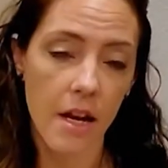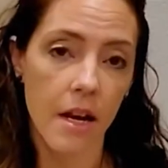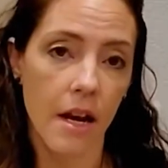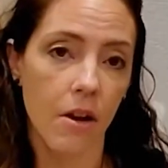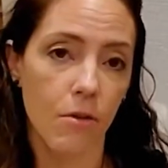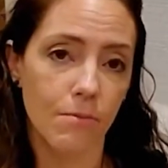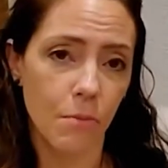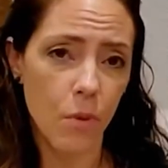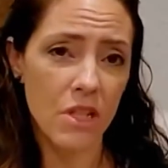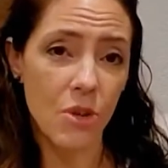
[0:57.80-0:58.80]
Now,
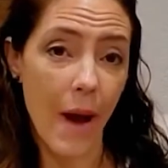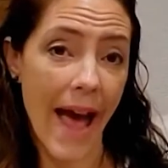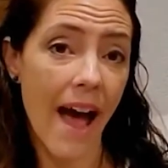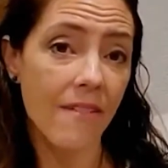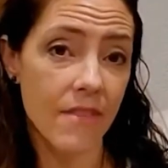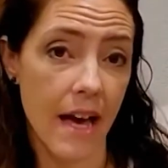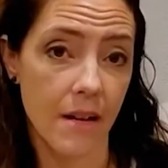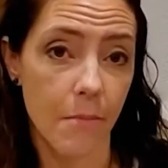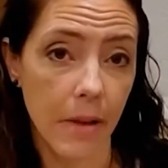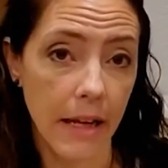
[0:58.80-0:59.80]
once you have
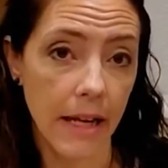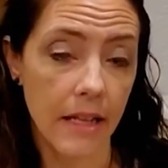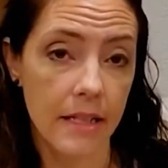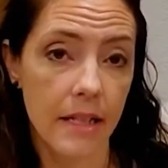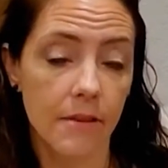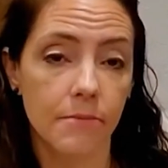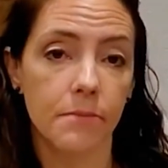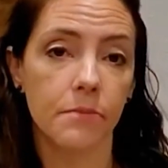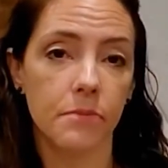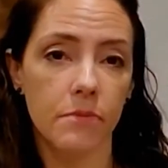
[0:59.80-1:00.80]
that in place,
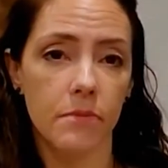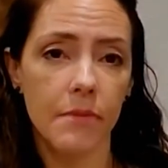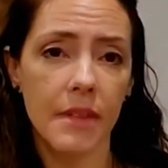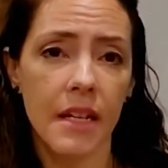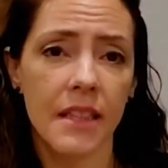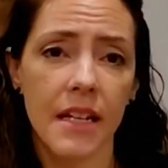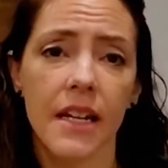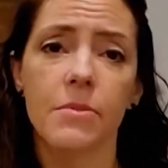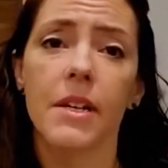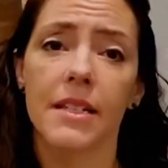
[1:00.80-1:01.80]
the
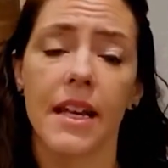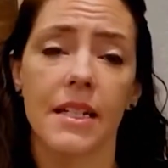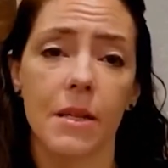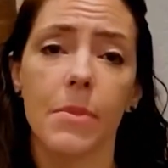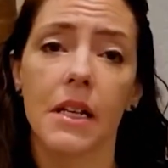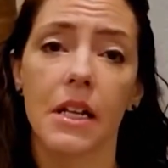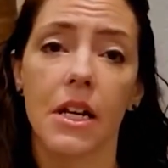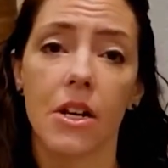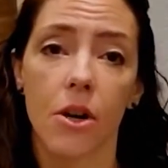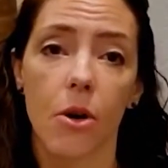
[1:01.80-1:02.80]
next place I typically
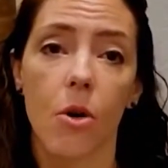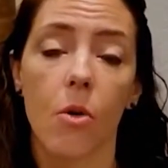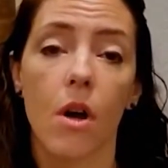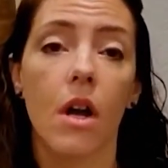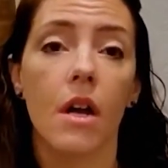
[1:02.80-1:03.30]
go